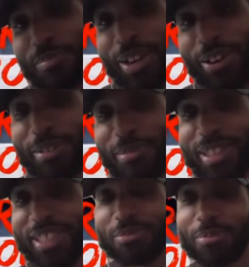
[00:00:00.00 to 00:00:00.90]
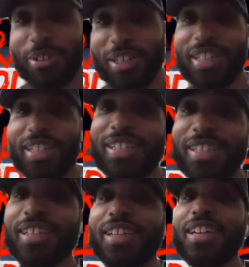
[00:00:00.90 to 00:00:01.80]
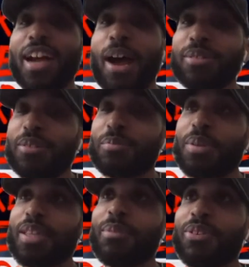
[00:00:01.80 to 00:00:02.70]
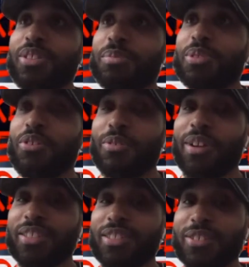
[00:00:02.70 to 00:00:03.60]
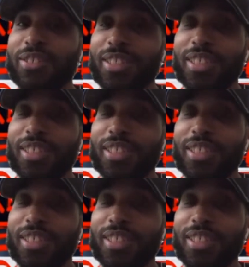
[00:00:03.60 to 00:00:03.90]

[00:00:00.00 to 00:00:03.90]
bury him at this point. i was gonna pick the most obscure wrestlers.